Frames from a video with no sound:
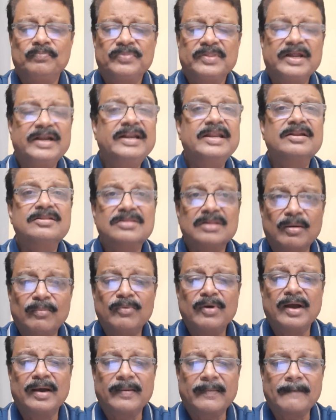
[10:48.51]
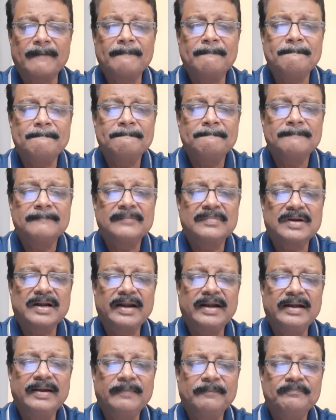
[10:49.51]
hidden somewhere,
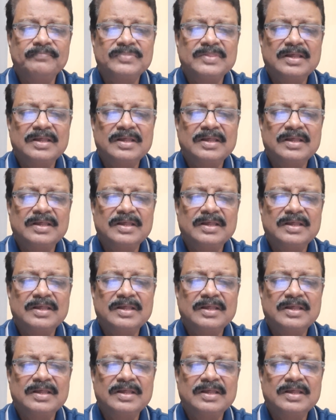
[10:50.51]
right?